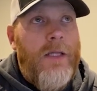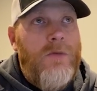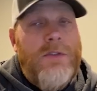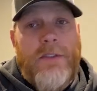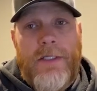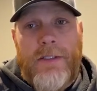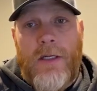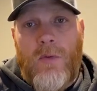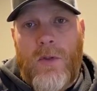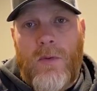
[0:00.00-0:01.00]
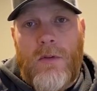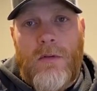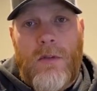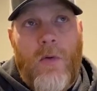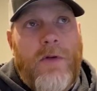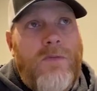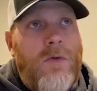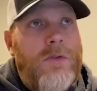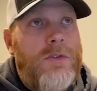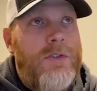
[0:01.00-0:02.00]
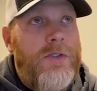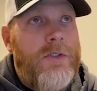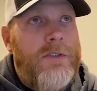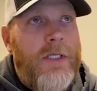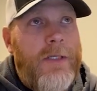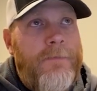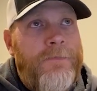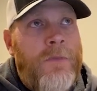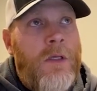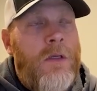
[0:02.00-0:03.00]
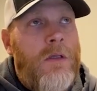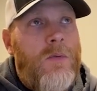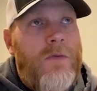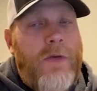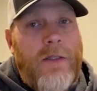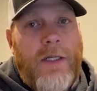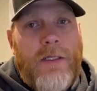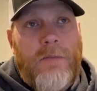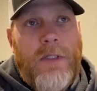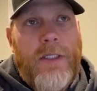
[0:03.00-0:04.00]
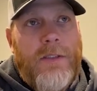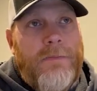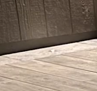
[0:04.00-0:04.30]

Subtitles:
was the detail we were going for. So as you can see, we've gotten that completed.